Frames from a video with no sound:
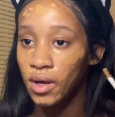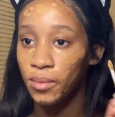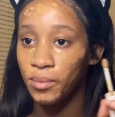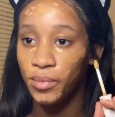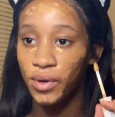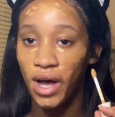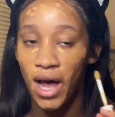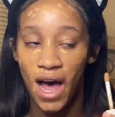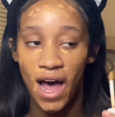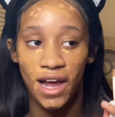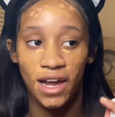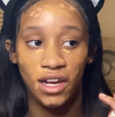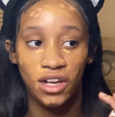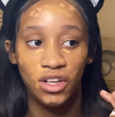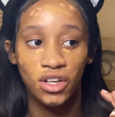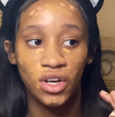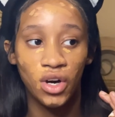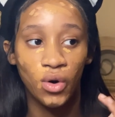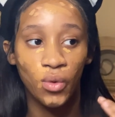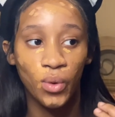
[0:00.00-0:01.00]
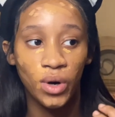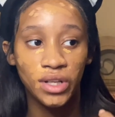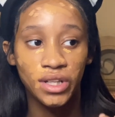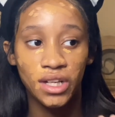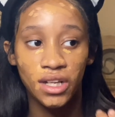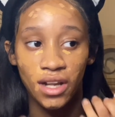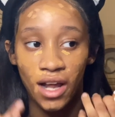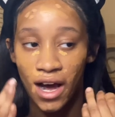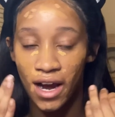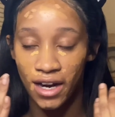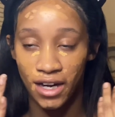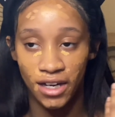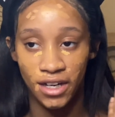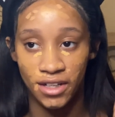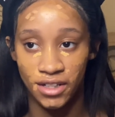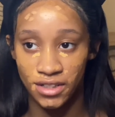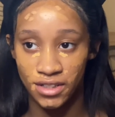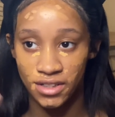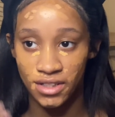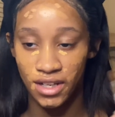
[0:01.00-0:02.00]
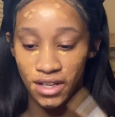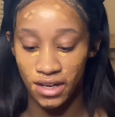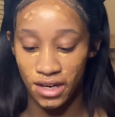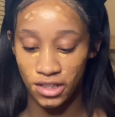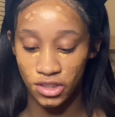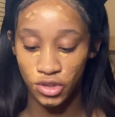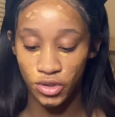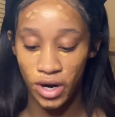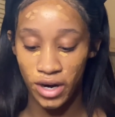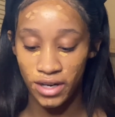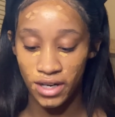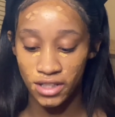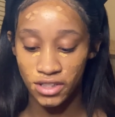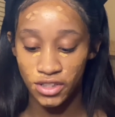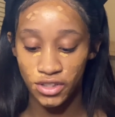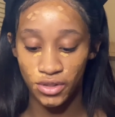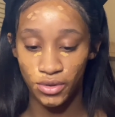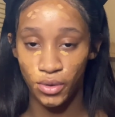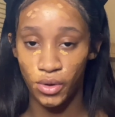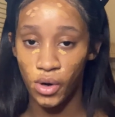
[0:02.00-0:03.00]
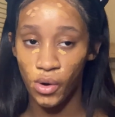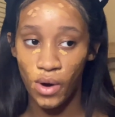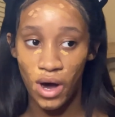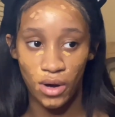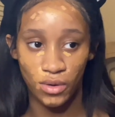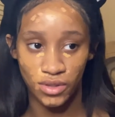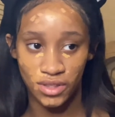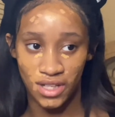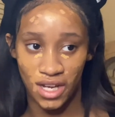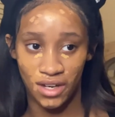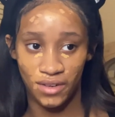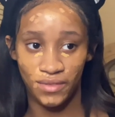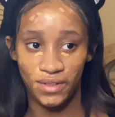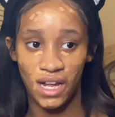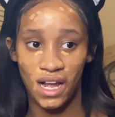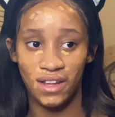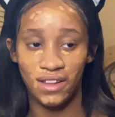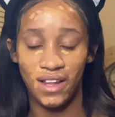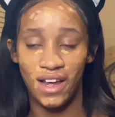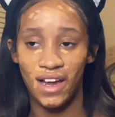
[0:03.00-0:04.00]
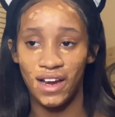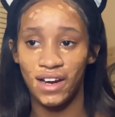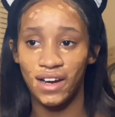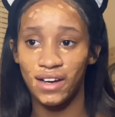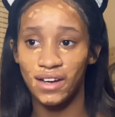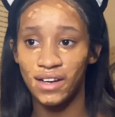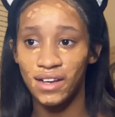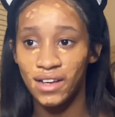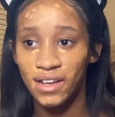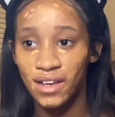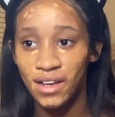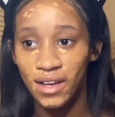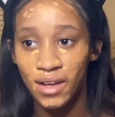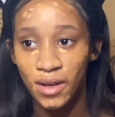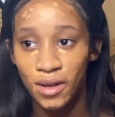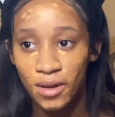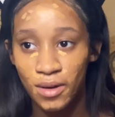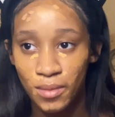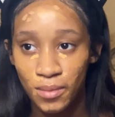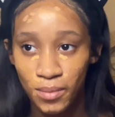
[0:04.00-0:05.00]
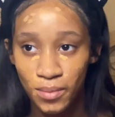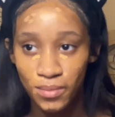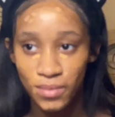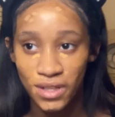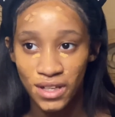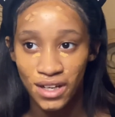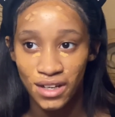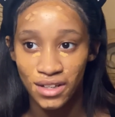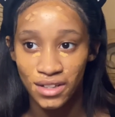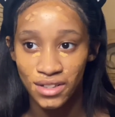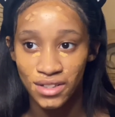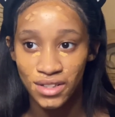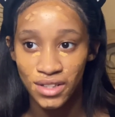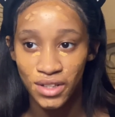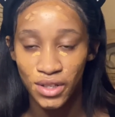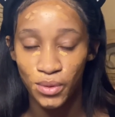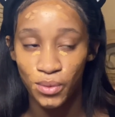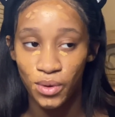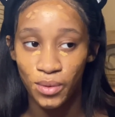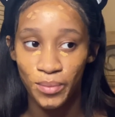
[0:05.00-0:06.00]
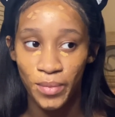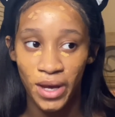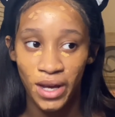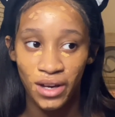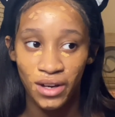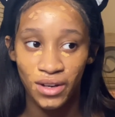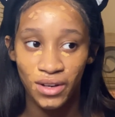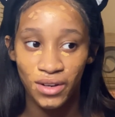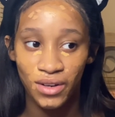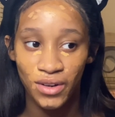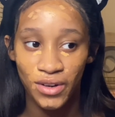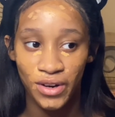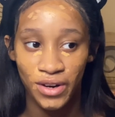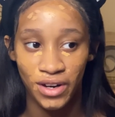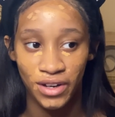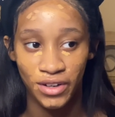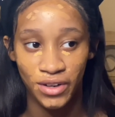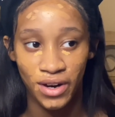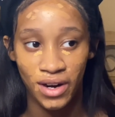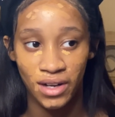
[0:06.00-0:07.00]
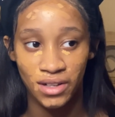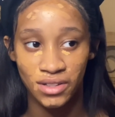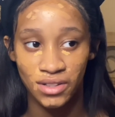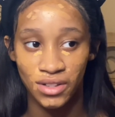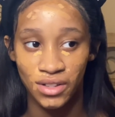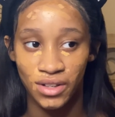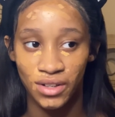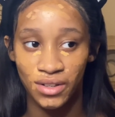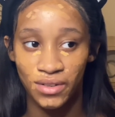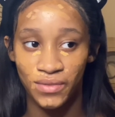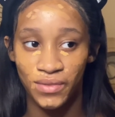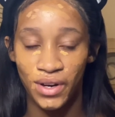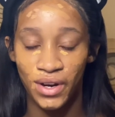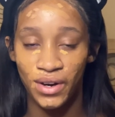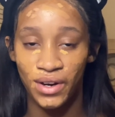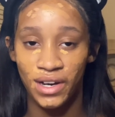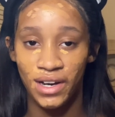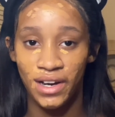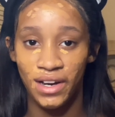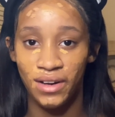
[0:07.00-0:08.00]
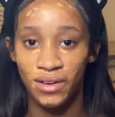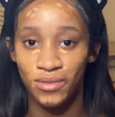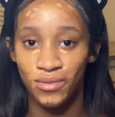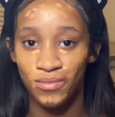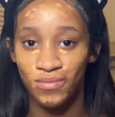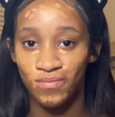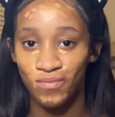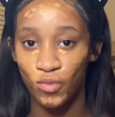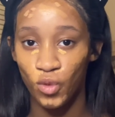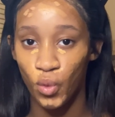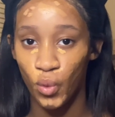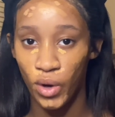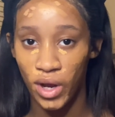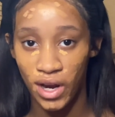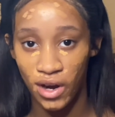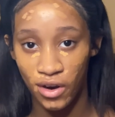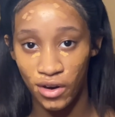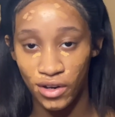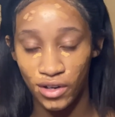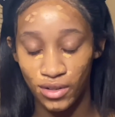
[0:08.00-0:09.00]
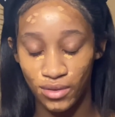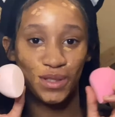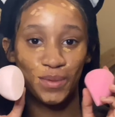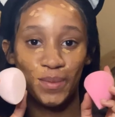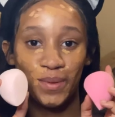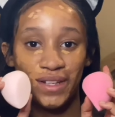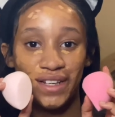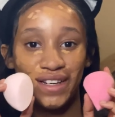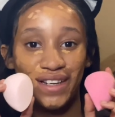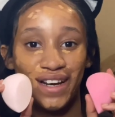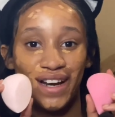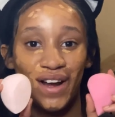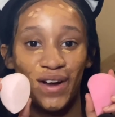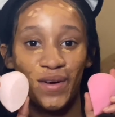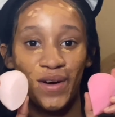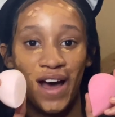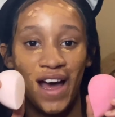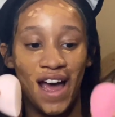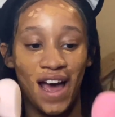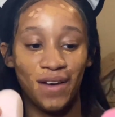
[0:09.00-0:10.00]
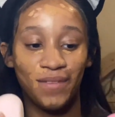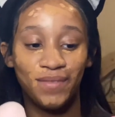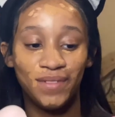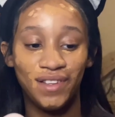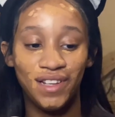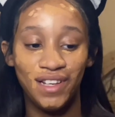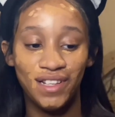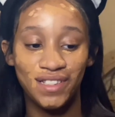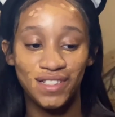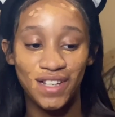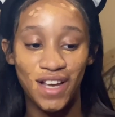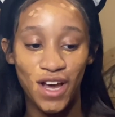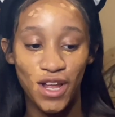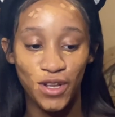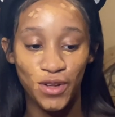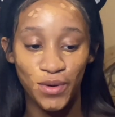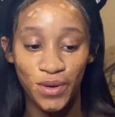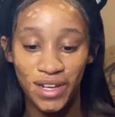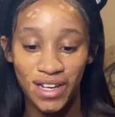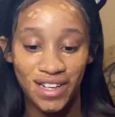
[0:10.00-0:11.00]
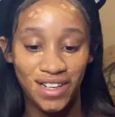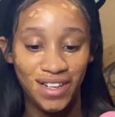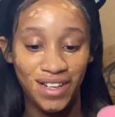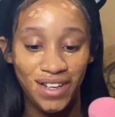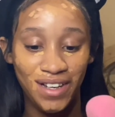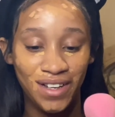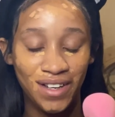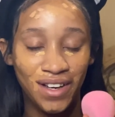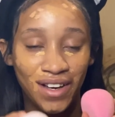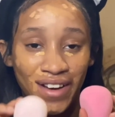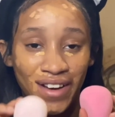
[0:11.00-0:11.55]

but I go where the line is, and I try not to go outside of that line because it will make your under eyes look very weird. To blend it out, I have these Hello Kitty